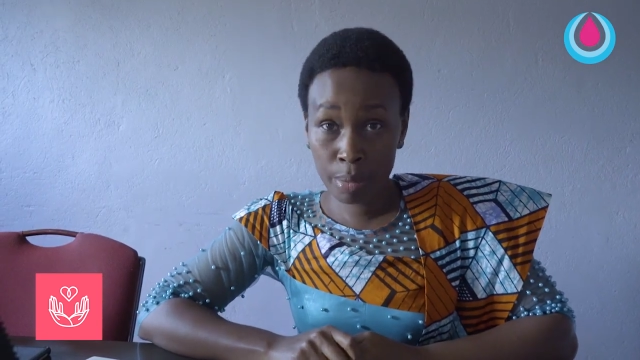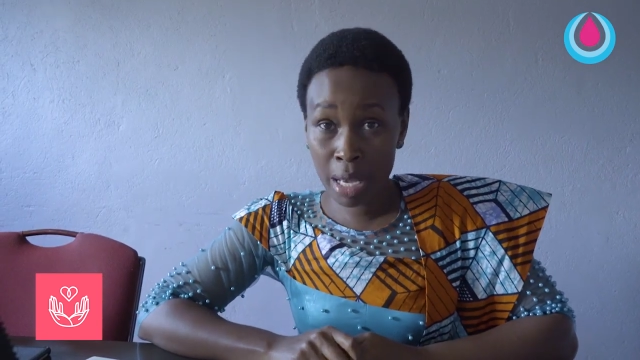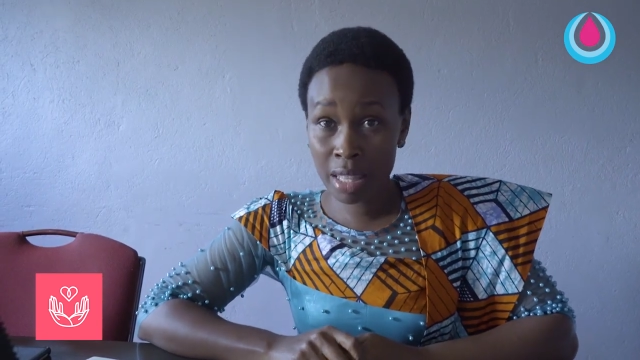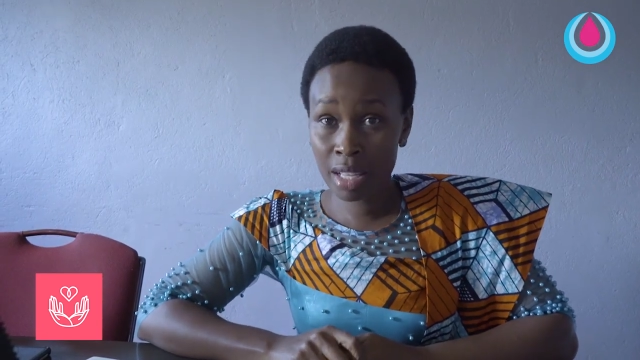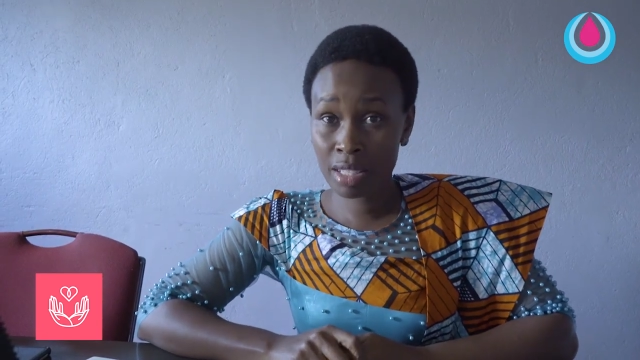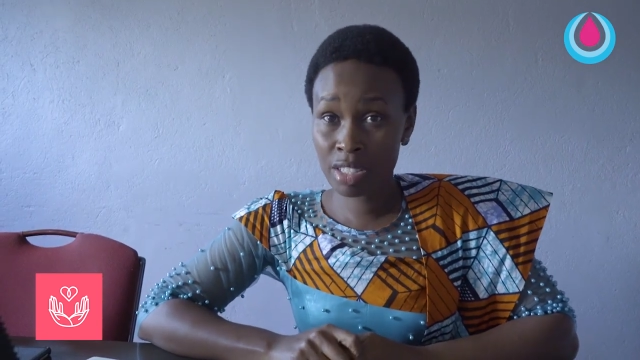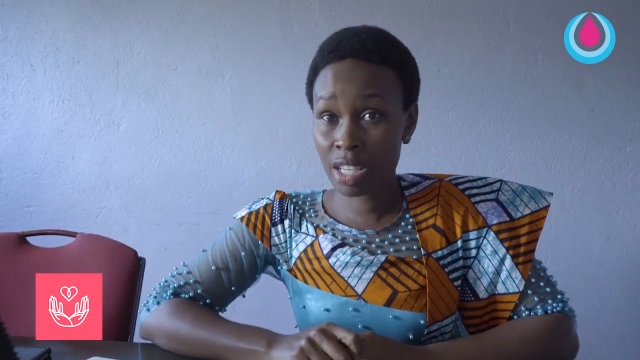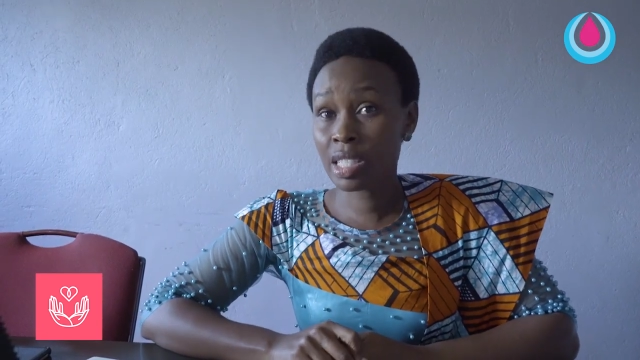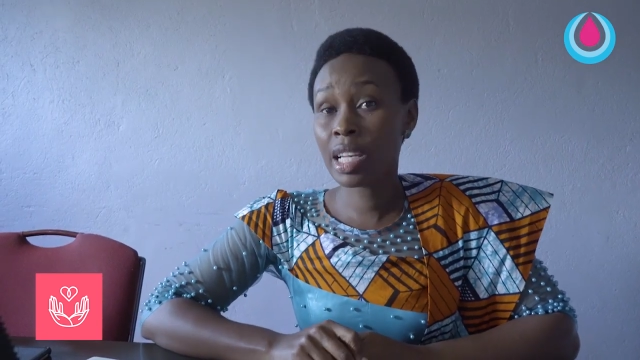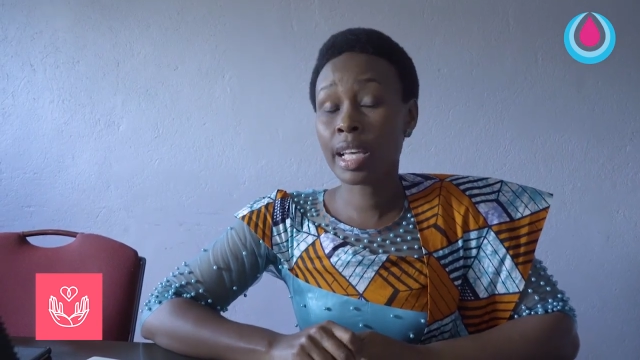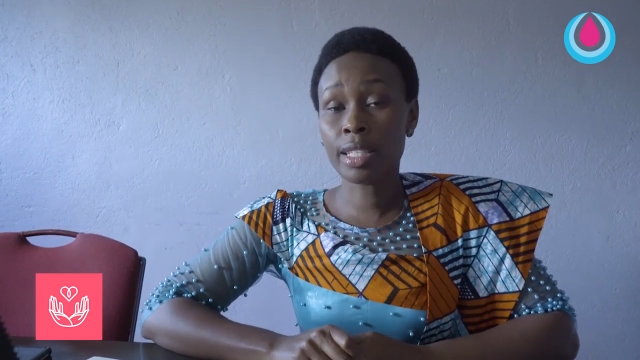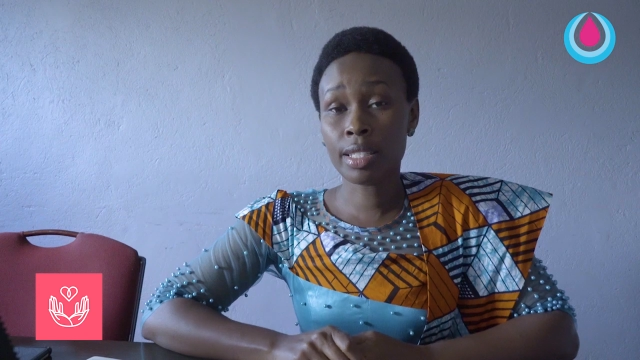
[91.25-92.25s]
mothers
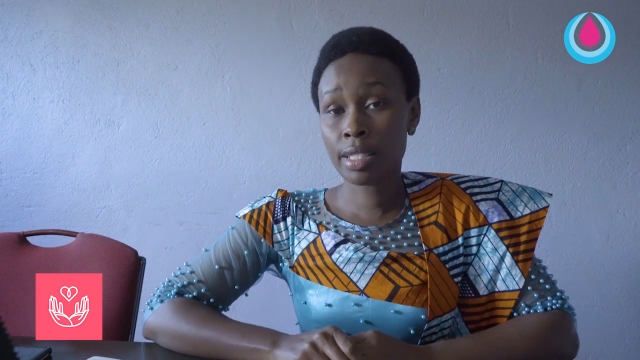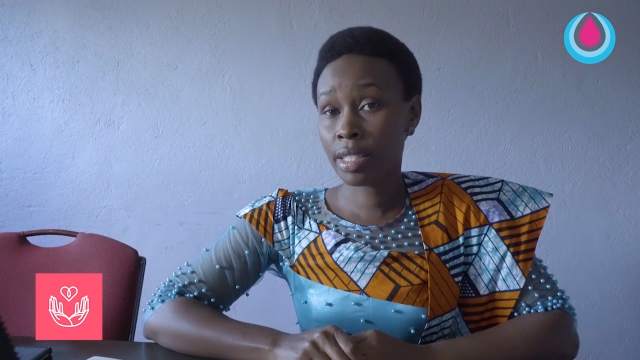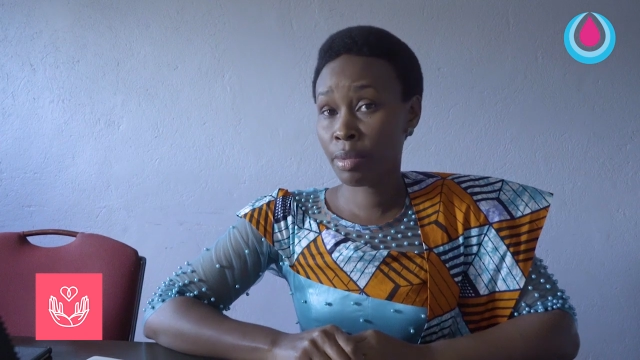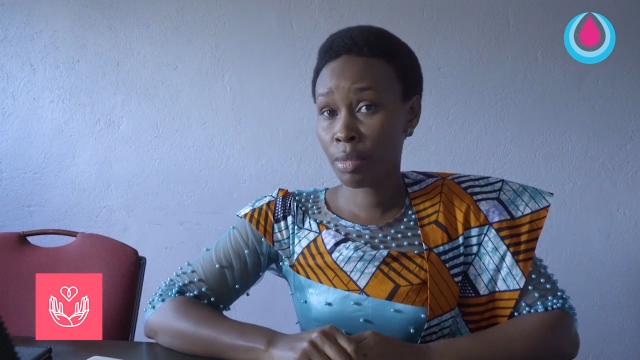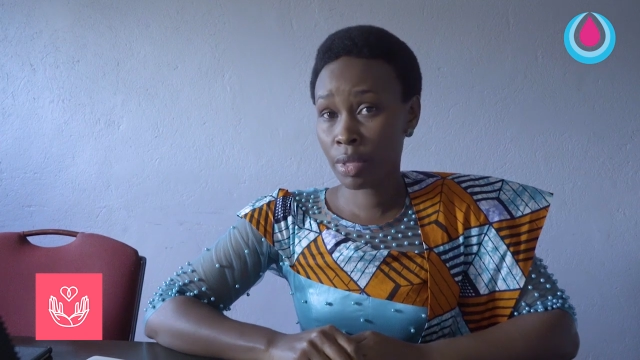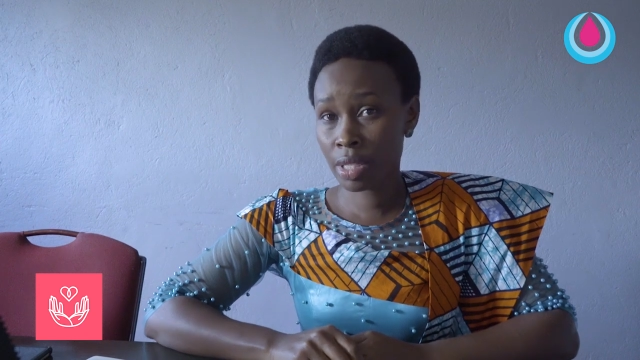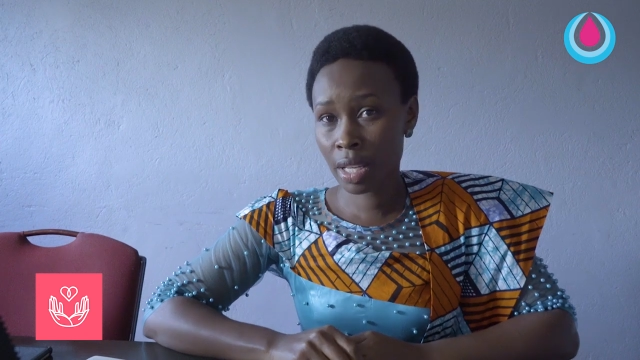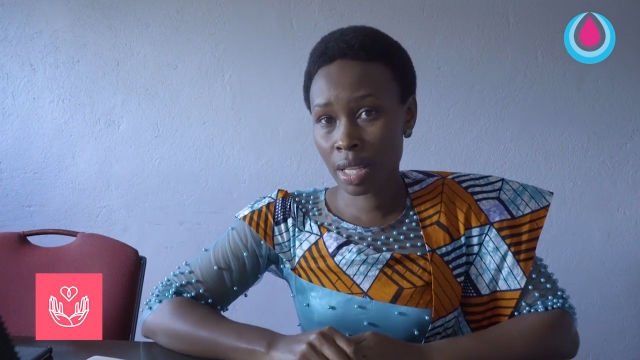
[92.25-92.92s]
just like it is in most